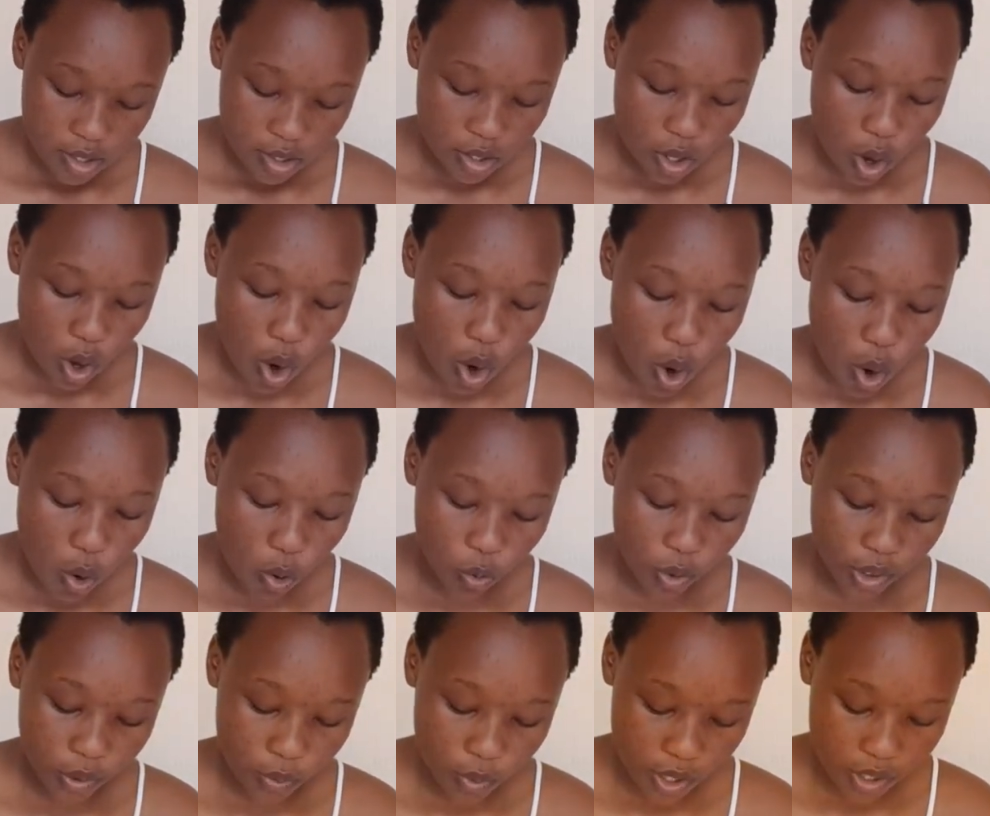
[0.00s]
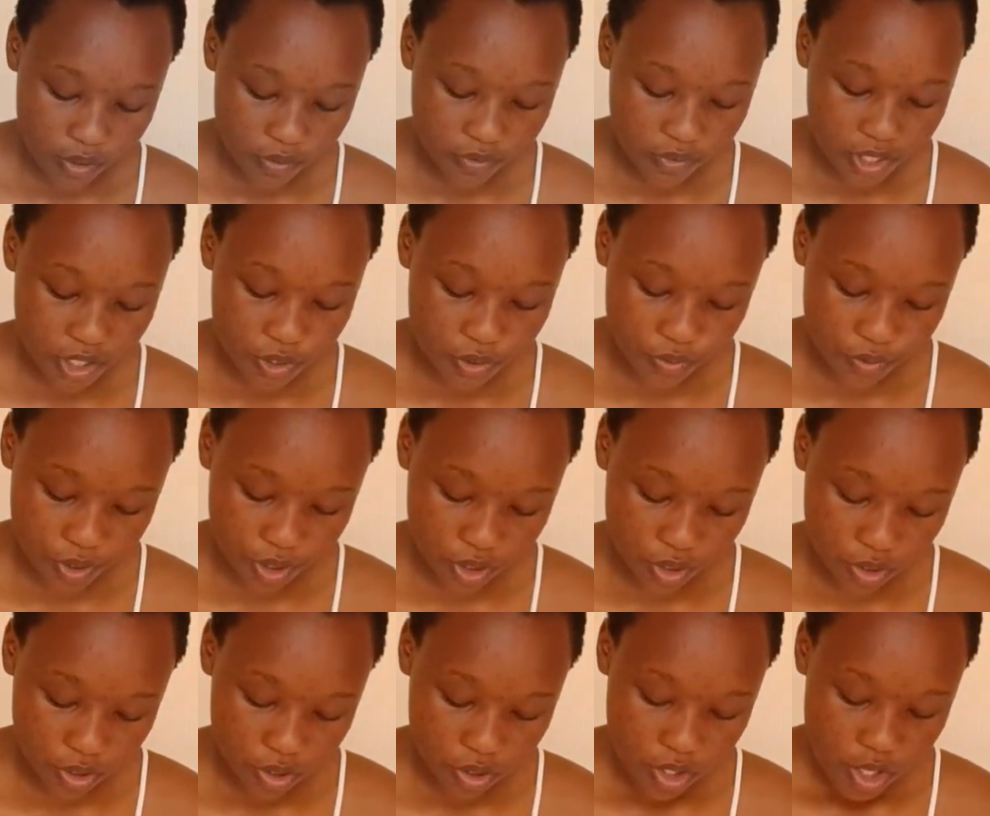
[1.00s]
the Holy One of
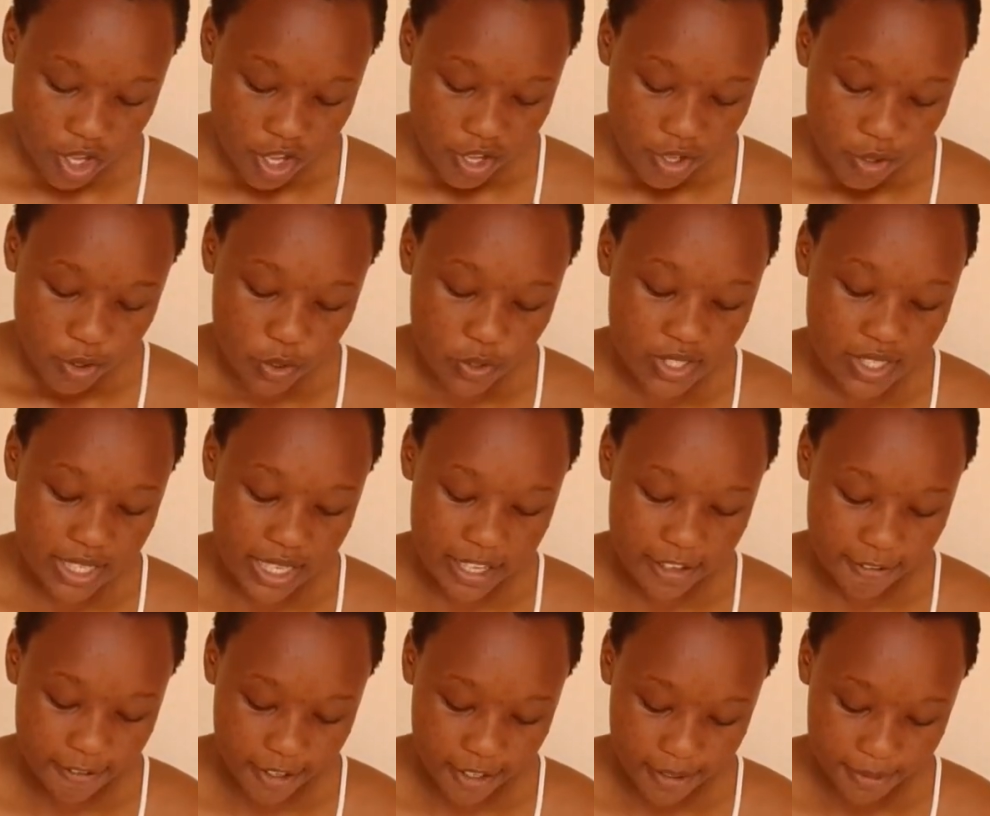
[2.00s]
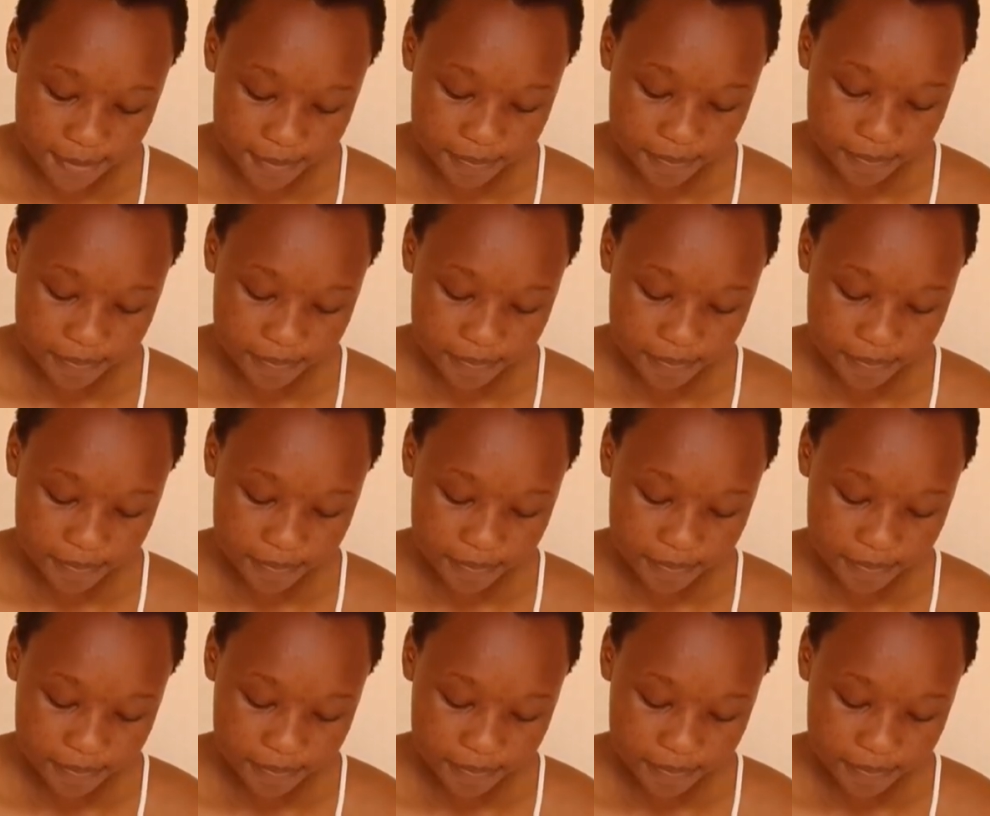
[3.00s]
Israel, your Savior.